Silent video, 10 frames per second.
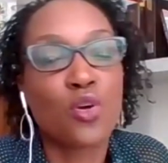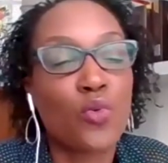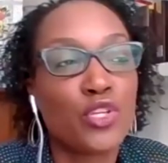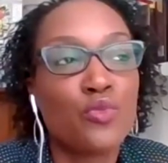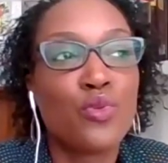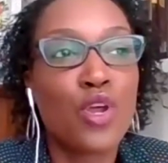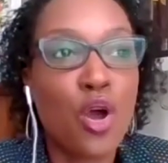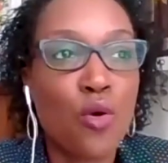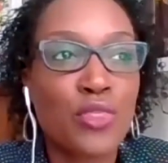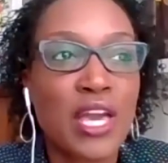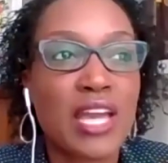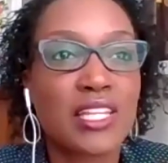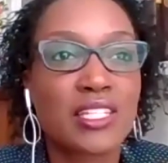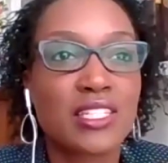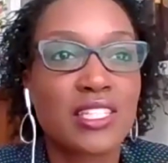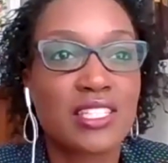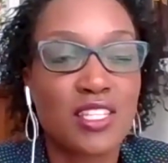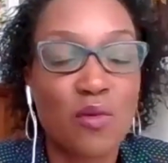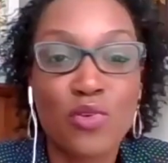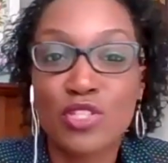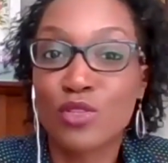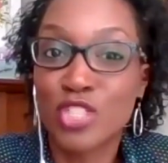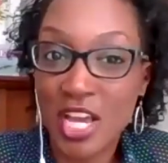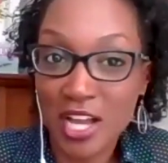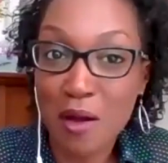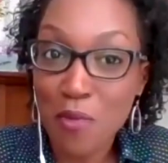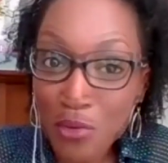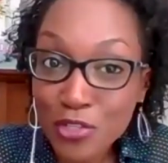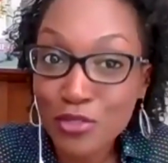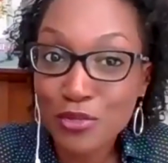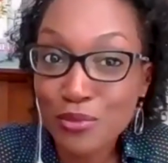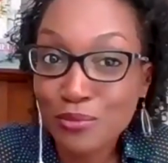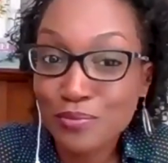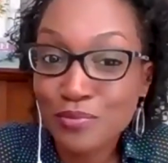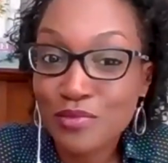So when you know that someone's going to check up on you,